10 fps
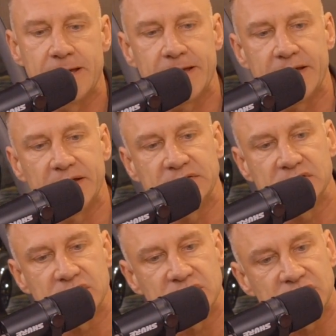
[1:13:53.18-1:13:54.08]

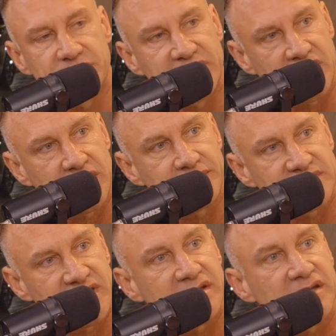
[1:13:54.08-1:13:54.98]
and it became
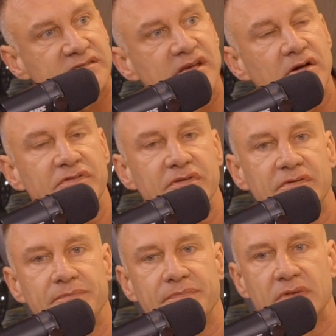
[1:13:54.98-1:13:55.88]
10X Health.
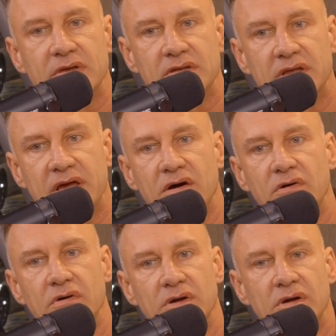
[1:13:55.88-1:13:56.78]
And
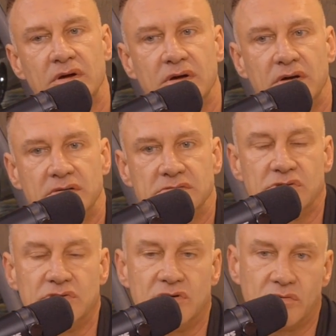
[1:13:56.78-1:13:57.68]
now,
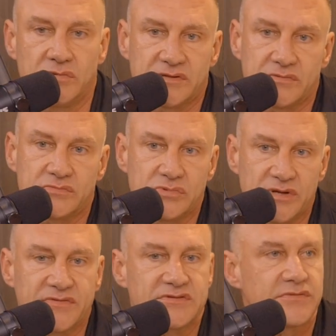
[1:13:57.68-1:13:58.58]
you know,
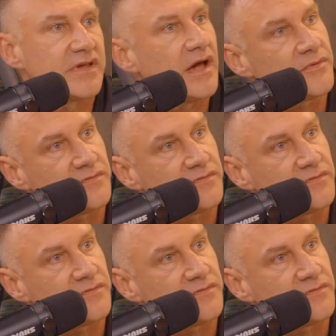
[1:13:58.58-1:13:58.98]
with some capital